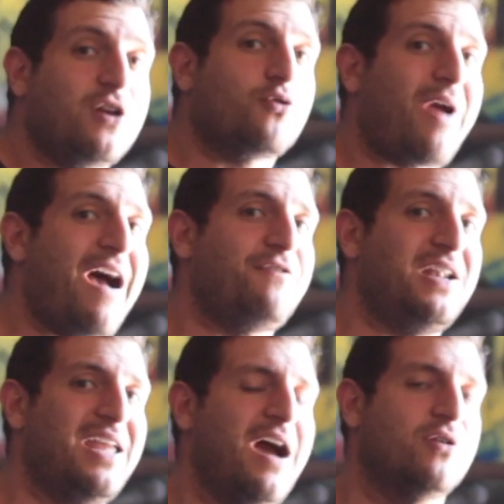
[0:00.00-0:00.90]

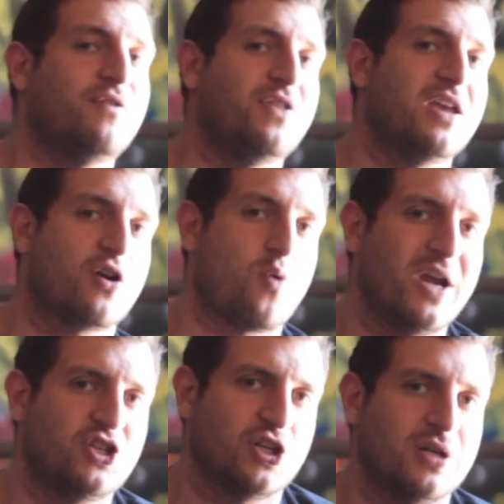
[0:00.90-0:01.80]
gravity out of the
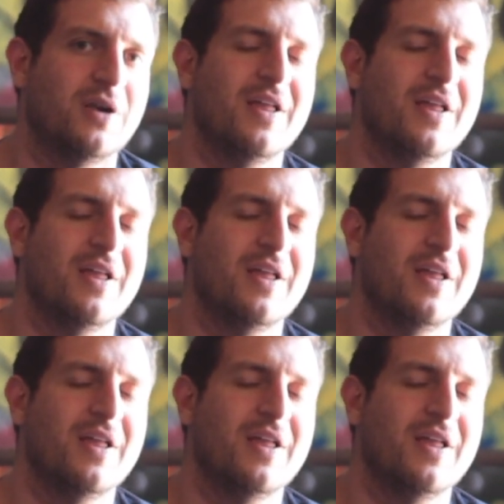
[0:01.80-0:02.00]
equation